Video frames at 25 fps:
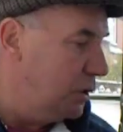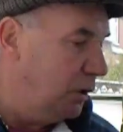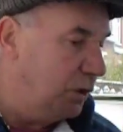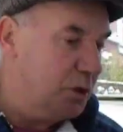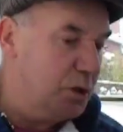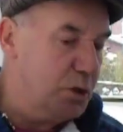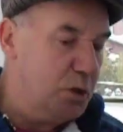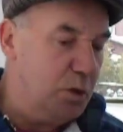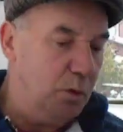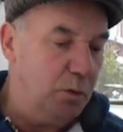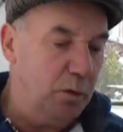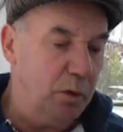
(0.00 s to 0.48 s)

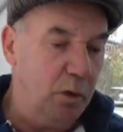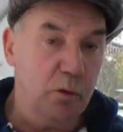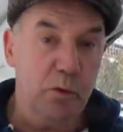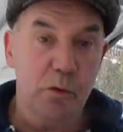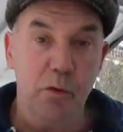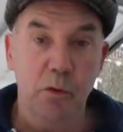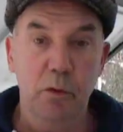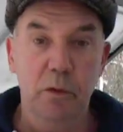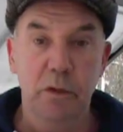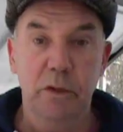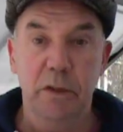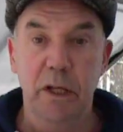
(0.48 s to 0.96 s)
start sorting
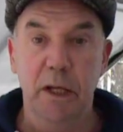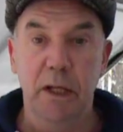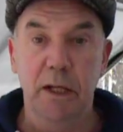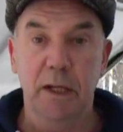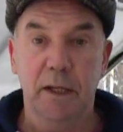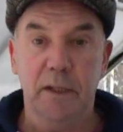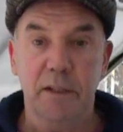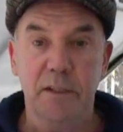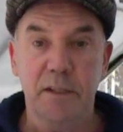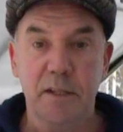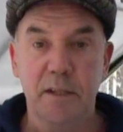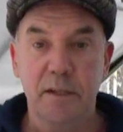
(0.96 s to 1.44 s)
out through the
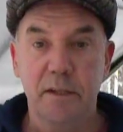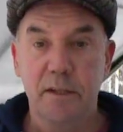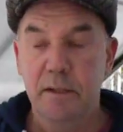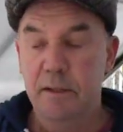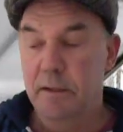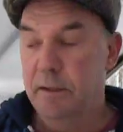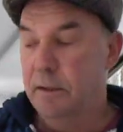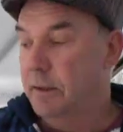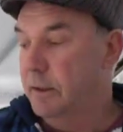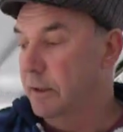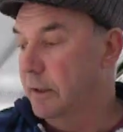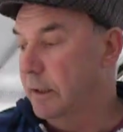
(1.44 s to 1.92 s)
dahlias.
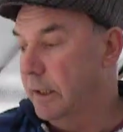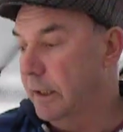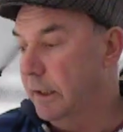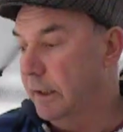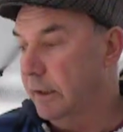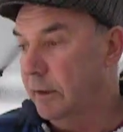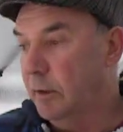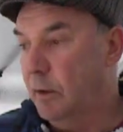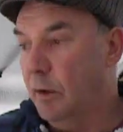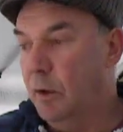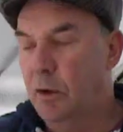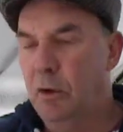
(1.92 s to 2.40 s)

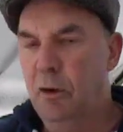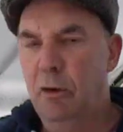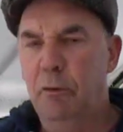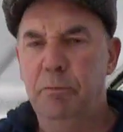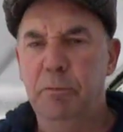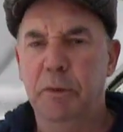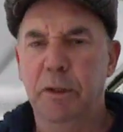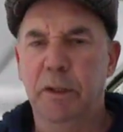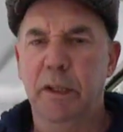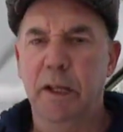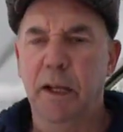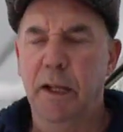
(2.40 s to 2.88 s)
I
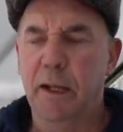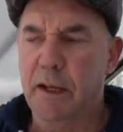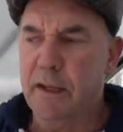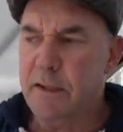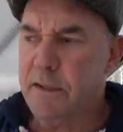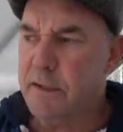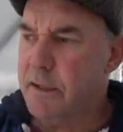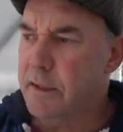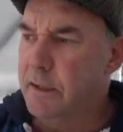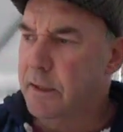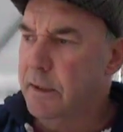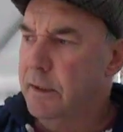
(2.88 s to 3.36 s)
love my
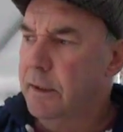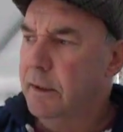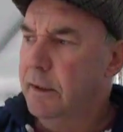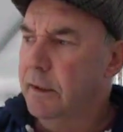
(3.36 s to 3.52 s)
dahlias.